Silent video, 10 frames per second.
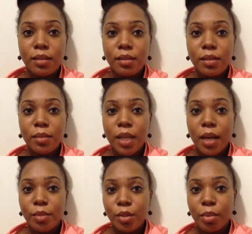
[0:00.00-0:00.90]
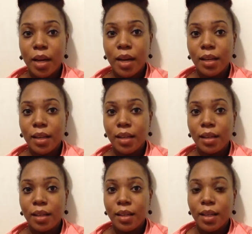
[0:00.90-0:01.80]
sometimes your
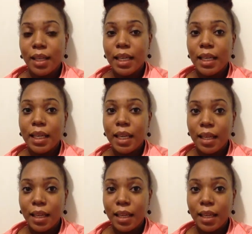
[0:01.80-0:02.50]
body can kick